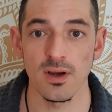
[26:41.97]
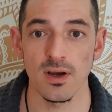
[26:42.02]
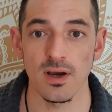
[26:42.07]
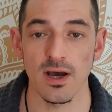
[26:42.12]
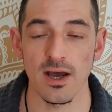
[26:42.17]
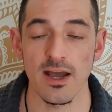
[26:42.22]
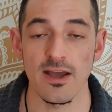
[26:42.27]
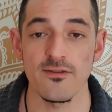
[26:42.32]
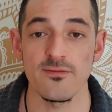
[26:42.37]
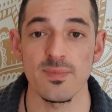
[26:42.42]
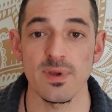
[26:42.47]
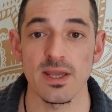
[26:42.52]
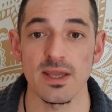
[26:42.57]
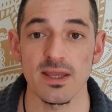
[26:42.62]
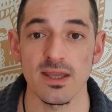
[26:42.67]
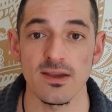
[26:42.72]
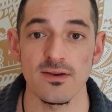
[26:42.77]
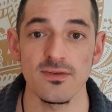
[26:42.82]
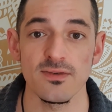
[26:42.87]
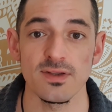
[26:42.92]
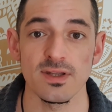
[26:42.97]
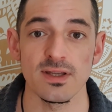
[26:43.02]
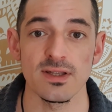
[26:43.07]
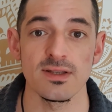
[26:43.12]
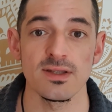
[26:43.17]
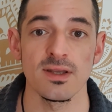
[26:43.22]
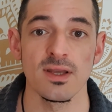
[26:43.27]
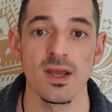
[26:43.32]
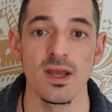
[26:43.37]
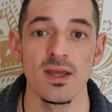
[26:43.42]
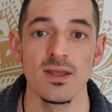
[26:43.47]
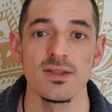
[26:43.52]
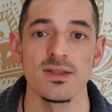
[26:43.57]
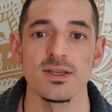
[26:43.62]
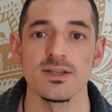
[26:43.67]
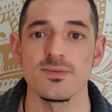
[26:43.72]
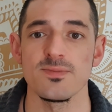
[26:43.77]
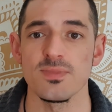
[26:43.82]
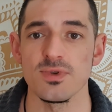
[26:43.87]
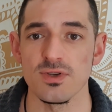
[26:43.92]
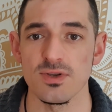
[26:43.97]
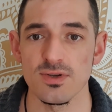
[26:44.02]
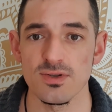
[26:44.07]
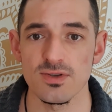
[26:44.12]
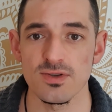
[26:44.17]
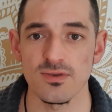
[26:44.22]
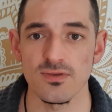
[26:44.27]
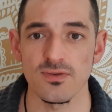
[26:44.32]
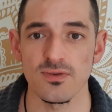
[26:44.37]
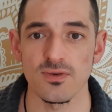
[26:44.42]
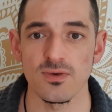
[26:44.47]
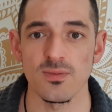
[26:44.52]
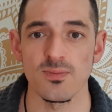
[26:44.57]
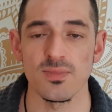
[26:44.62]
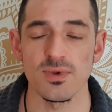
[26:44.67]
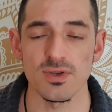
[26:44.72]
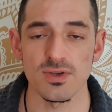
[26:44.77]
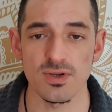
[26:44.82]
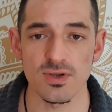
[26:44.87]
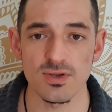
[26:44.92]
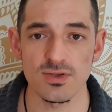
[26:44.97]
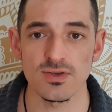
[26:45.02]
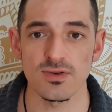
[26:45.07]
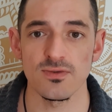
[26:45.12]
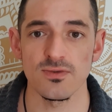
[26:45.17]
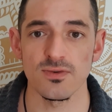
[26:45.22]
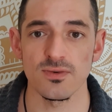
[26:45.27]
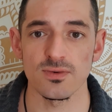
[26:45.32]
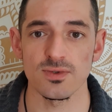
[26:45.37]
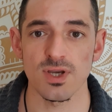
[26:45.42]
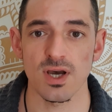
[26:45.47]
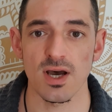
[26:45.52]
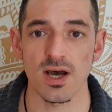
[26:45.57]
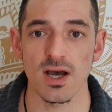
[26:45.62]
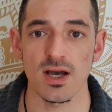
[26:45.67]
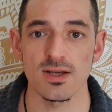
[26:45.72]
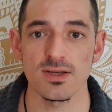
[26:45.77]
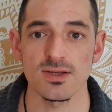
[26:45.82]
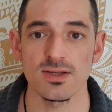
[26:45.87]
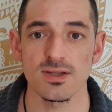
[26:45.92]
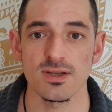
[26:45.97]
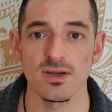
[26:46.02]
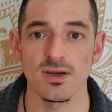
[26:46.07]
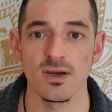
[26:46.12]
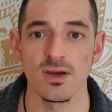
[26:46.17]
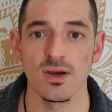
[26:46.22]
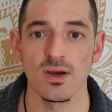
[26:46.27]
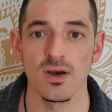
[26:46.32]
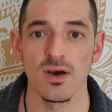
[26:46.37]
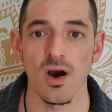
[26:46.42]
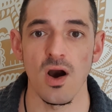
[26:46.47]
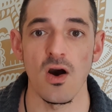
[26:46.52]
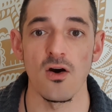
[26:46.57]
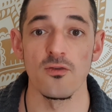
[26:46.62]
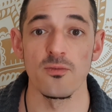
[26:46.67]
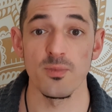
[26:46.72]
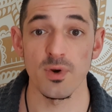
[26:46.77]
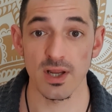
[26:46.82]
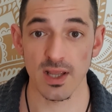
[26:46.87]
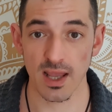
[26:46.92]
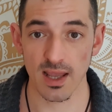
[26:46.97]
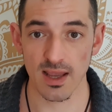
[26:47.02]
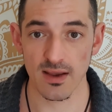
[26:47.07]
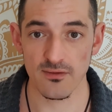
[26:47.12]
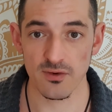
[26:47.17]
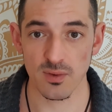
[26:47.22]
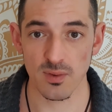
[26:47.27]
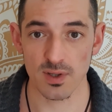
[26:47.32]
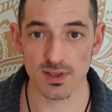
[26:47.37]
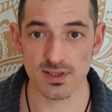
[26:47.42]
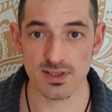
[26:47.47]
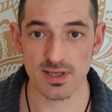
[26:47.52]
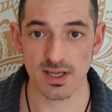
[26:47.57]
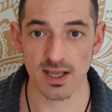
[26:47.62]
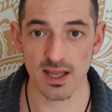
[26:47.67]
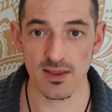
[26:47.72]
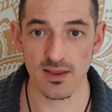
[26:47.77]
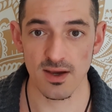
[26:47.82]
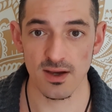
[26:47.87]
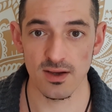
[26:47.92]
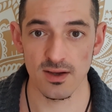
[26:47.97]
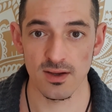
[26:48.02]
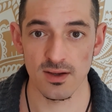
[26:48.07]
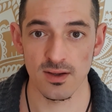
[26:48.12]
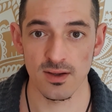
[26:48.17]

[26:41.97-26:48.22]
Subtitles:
I have been gifted this beautiful, beautiful task of bringing everyone together.